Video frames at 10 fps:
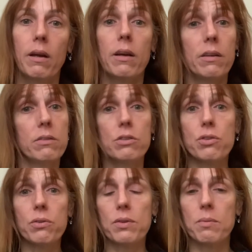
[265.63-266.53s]
Uh, the
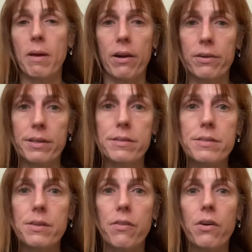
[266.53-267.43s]
truth of the matter
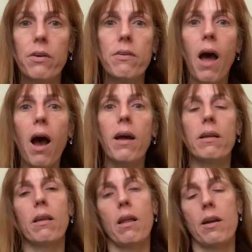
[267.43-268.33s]
is, there are not
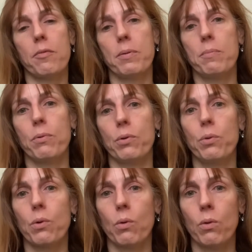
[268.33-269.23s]
a lot of people
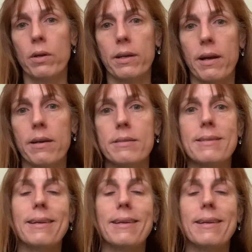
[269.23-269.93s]
who are organized